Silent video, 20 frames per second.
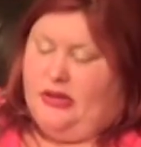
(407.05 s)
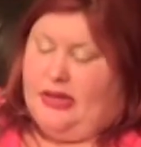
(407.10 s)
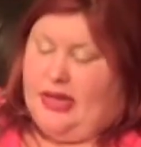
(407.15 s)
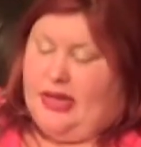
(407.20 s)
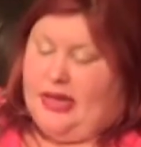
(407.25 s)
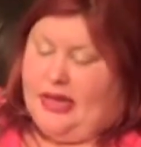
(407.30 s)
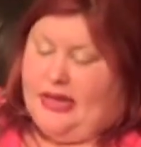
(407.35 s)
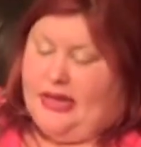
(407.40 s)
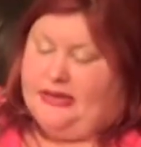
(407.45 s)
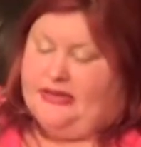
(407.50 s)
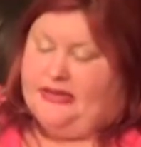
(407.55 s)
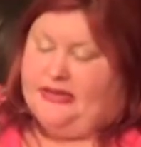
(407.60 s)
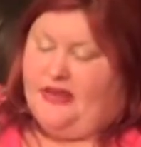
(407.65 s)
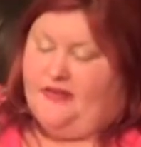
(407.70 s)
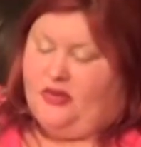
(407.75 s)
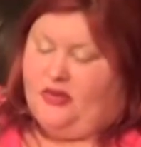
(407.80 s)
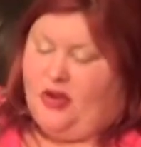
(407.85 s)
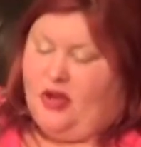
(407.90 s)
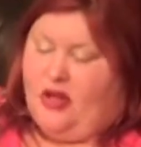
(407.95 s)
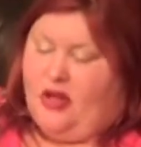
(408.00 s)
And,
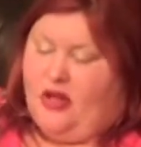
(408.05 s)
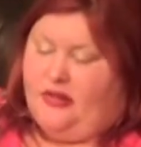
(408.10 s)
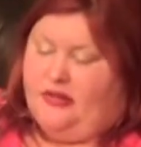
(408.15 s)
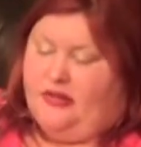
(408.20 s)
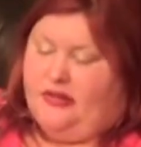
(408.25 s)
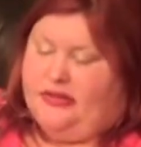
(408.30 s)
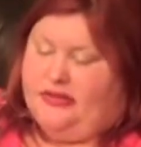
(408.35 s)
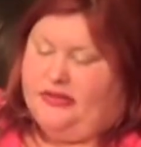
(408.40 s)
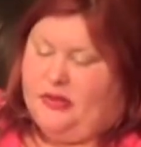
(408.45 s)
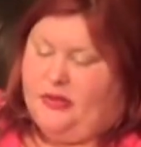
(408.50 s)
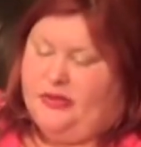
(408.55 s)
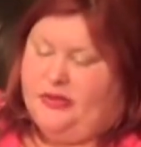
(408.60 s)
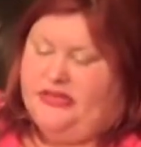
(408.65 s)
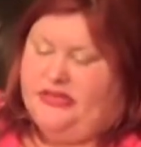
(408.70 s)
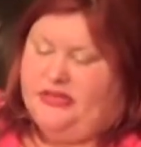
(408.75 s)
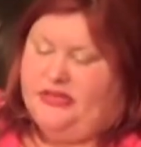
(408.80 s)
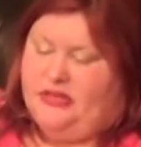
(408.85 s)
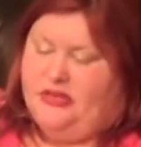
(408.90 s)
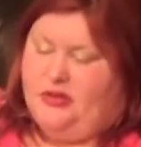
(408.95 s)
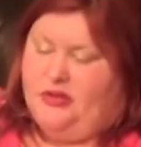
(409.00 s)
after all, it is always
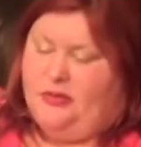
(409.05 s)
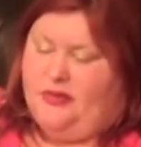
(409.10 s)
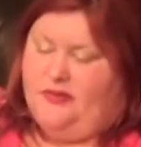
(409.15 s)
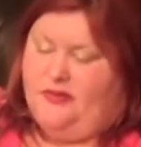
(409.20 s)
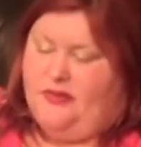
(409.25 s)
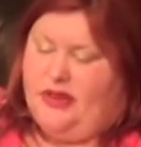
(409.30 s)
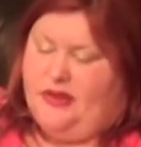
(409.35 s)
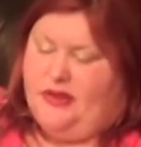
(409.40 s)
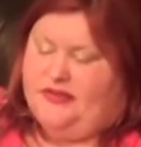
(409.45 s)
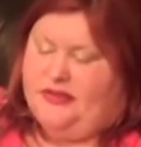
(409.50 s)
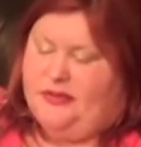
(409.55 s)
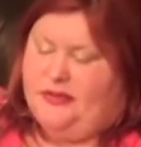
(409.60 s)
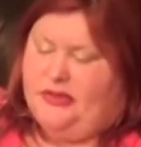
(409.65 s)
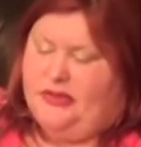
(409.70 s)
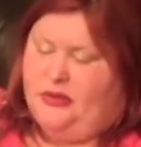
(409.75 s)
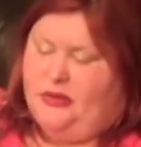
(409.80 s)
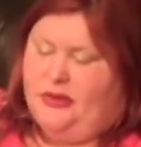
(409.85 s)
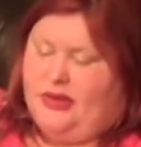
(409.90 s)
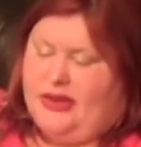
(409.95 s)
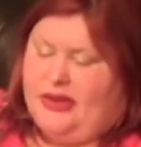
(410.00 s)
easier to be afraid of something
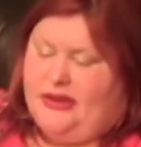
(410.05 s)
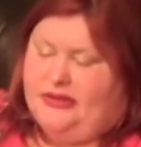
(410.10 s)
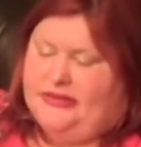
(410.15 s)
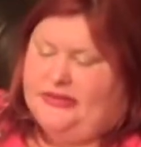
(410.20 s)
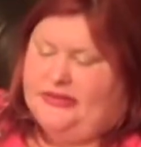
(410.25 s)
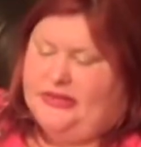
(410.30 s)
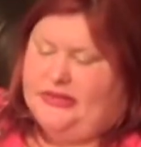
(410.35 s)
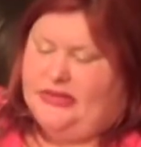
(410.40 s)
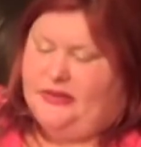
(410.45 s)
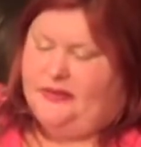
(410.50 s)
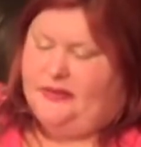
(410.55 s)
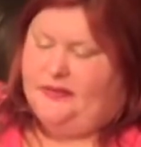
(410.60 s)
you cannot see.